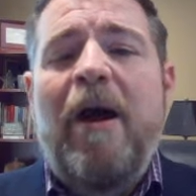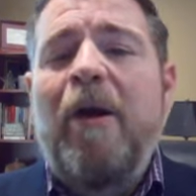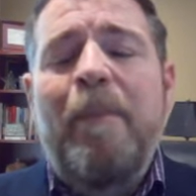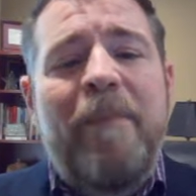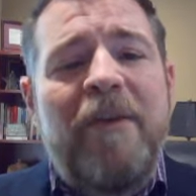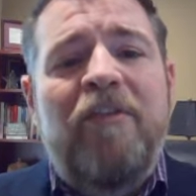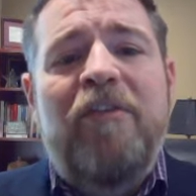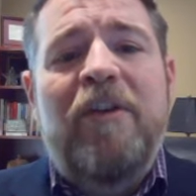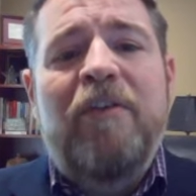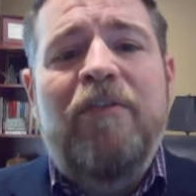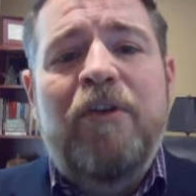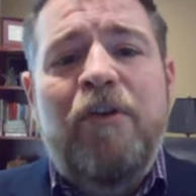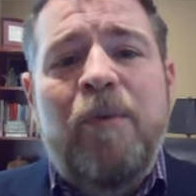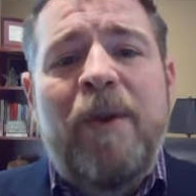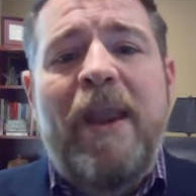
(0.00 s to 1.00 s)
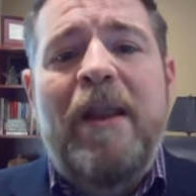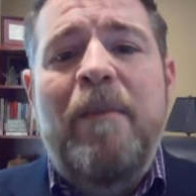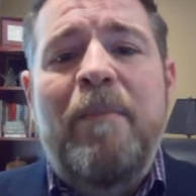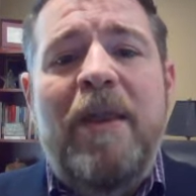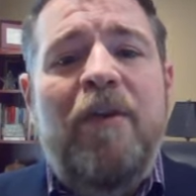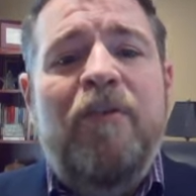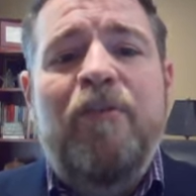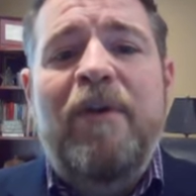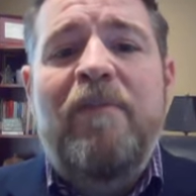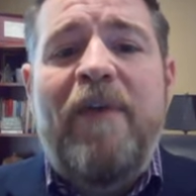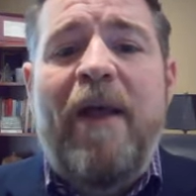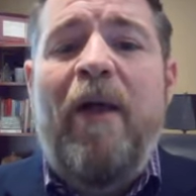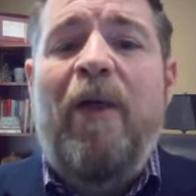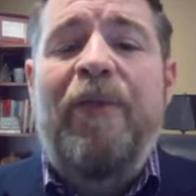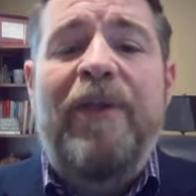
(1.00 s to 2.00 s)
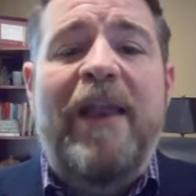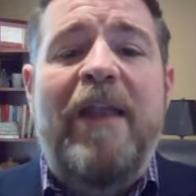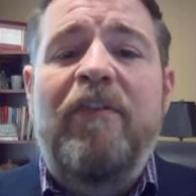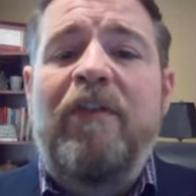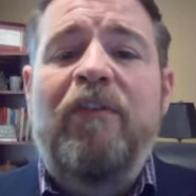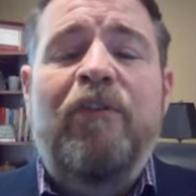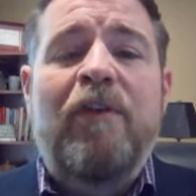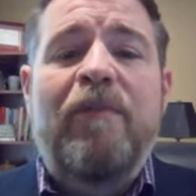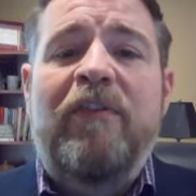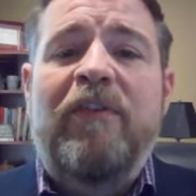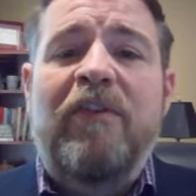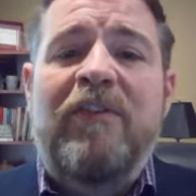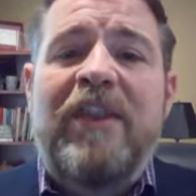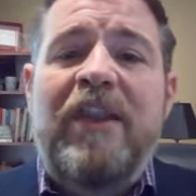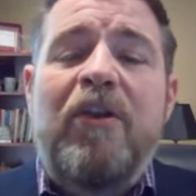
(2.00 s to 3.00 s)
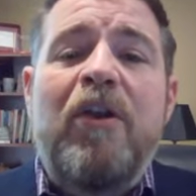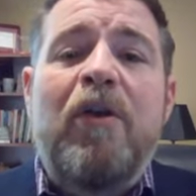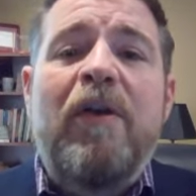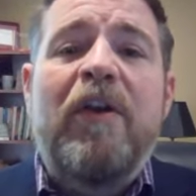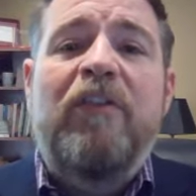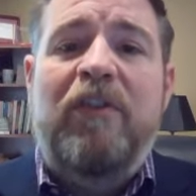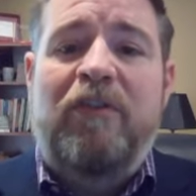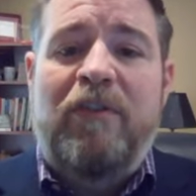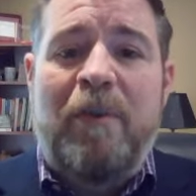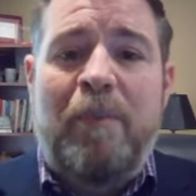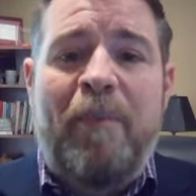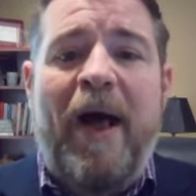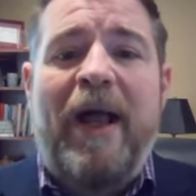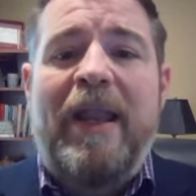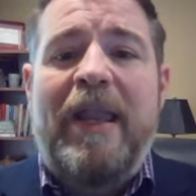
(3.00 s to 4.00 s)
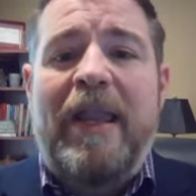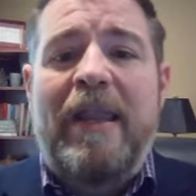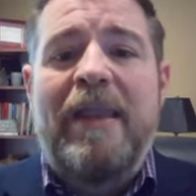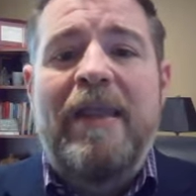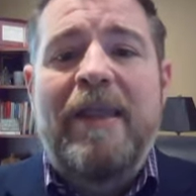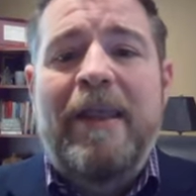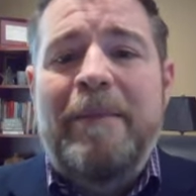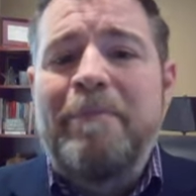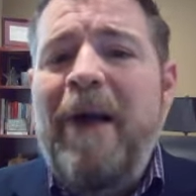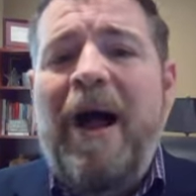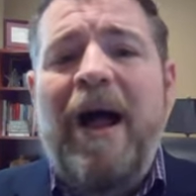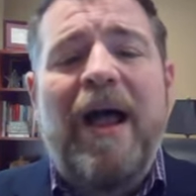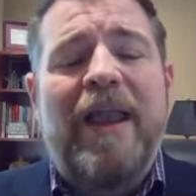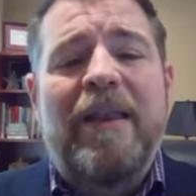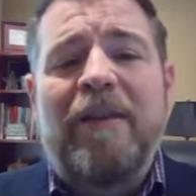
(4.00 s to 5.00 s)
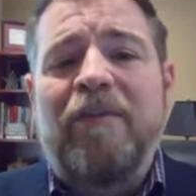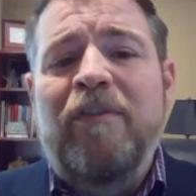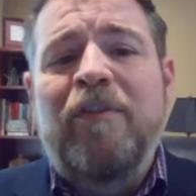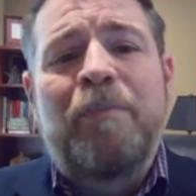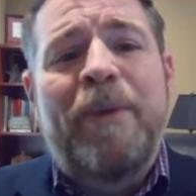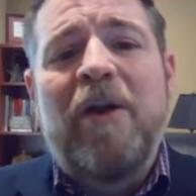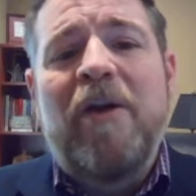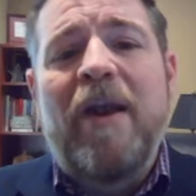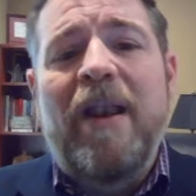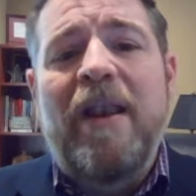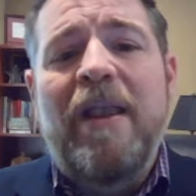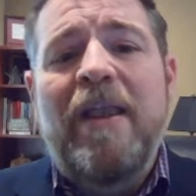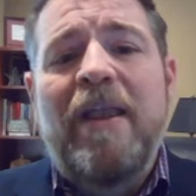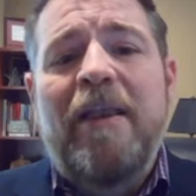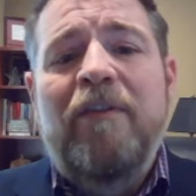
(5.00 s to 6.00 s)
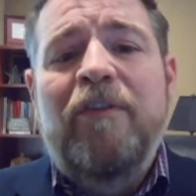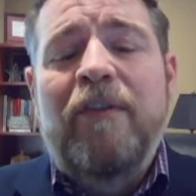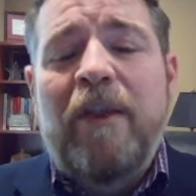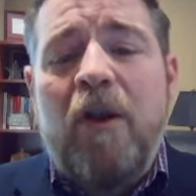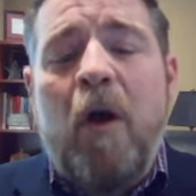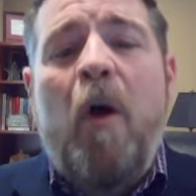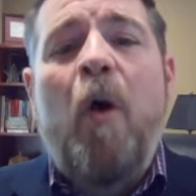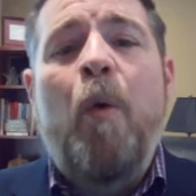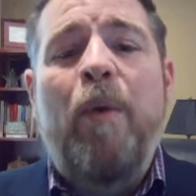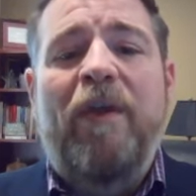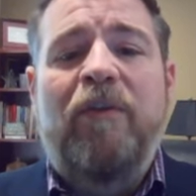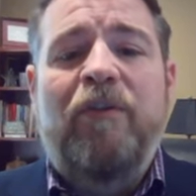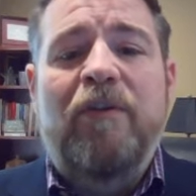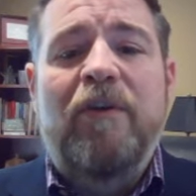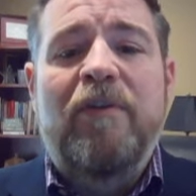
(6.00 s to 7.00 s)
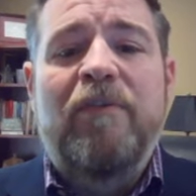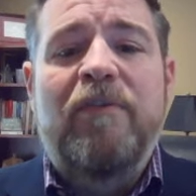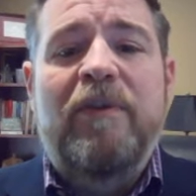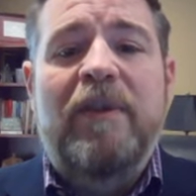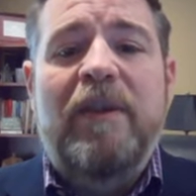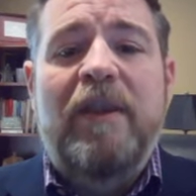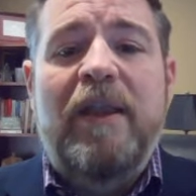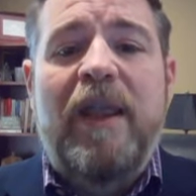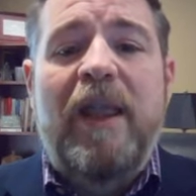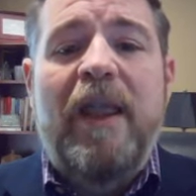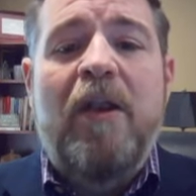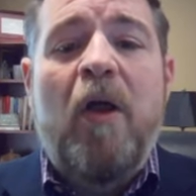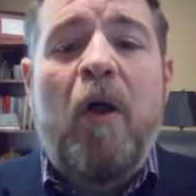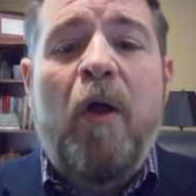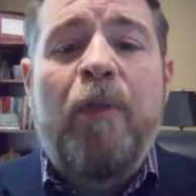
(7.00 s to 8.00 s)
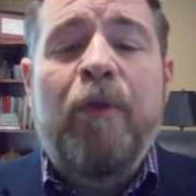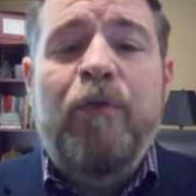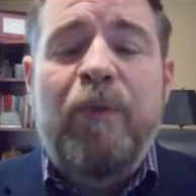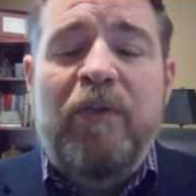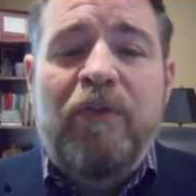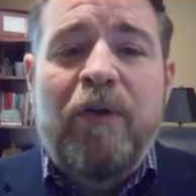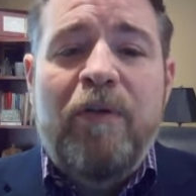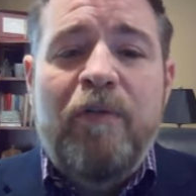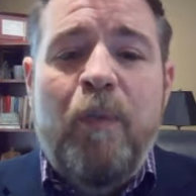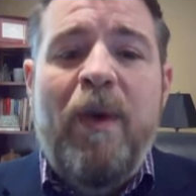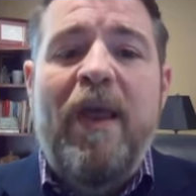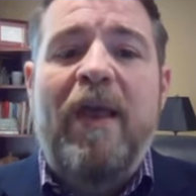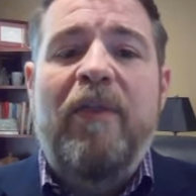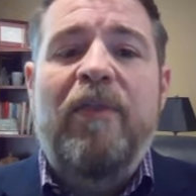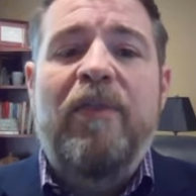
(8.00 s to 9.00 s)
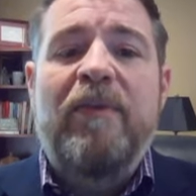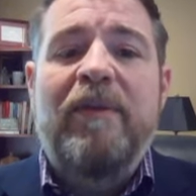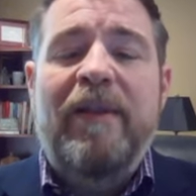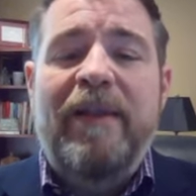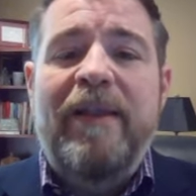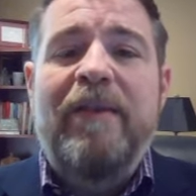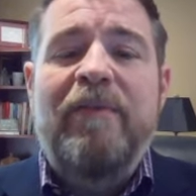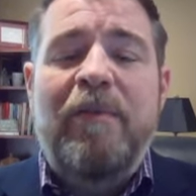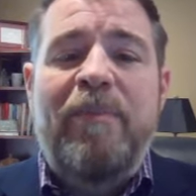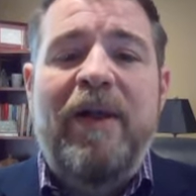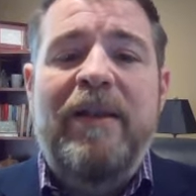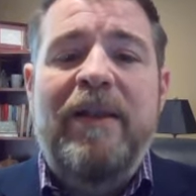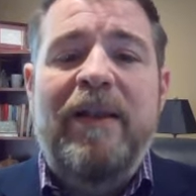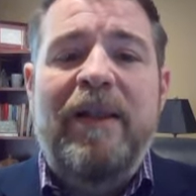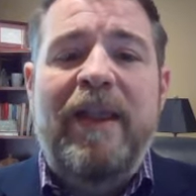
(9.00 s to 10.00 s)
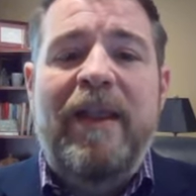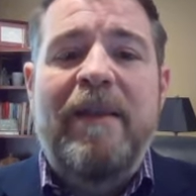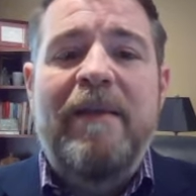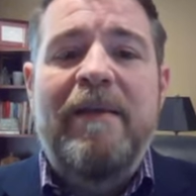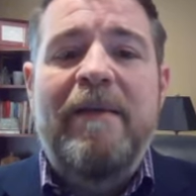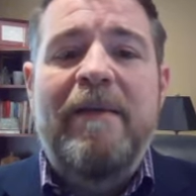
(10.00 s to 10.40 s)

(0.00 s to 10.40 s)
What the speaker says: Our mission is to create a ministry of health and aging services that nourishes the body and mind and spirit so that all we serve and all those we serve with live abundantly.